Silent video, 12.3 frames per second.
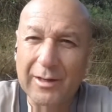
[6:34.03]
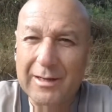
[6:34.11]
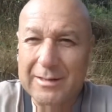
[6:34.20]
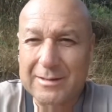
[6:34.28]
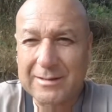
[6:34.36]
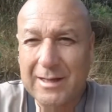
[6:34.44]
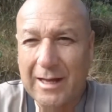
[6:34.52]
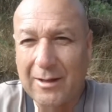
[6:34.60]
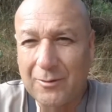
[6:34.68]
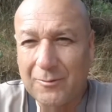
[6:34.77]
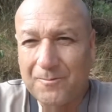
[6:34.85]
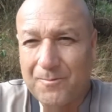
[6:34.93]
is the
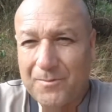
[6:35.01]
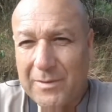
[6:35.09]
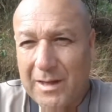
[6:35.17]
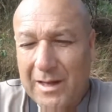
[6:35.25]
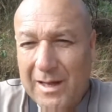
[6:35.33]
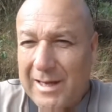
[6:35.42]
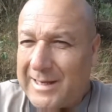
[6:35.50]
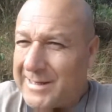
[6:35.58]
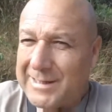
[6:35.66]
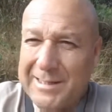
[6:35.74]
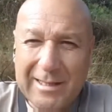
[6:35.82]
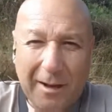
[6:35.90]
governor
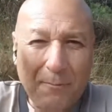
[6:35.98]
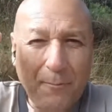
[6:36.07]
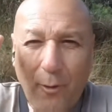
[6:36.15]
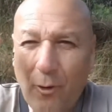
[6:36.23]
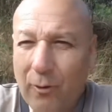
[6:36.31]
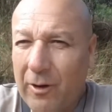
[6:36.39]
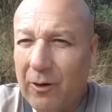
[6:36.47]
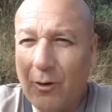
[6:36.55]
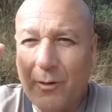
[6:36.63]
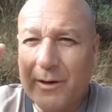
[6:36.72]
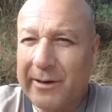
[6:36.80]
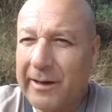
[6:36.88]
of the state.
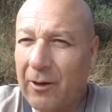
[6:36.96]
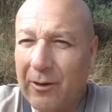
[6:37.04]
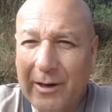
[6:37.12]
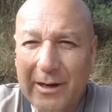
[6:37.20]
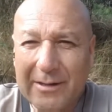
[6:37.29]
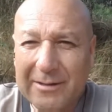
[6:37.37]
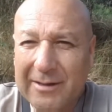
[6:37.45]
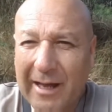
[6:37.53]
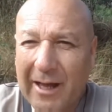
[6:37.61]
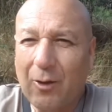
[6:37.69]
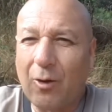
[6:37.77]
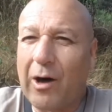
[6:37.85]
And if that
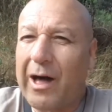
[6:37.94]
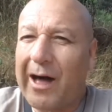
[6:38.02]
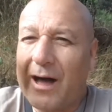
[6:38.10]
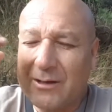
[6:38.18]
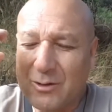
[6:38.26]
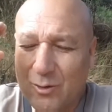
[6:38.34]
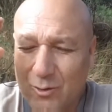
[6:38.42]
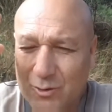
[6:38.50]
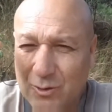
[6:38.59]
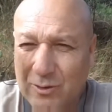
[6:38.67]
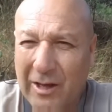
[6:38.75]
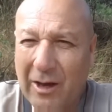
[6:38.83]
doesn't work
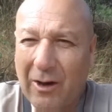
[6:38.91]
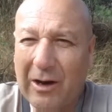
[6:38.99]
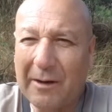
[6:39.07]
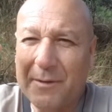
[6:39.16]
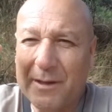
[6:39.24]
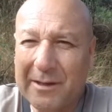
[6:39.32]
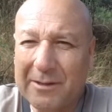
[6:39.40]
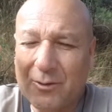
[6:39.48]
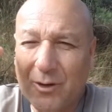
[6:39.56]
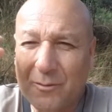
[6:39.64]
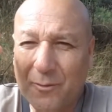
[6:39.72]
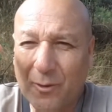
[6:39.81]
and you aren't
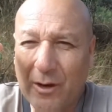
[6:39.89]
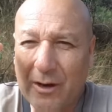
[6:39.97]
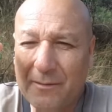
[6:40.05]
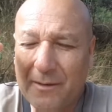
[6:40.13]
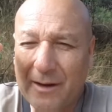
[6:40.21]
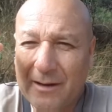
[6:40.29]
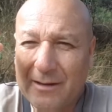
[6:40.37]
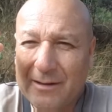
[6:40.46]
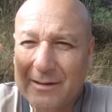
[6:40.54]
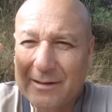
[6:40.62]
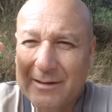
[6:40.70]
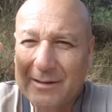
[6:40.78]
able to solve
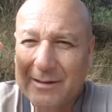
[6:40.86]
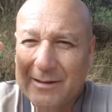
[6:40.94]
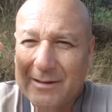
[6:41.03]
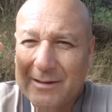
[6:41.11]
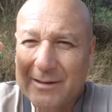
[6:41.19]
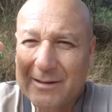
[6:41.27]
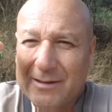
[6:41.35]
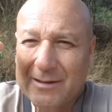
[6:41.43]
the problem,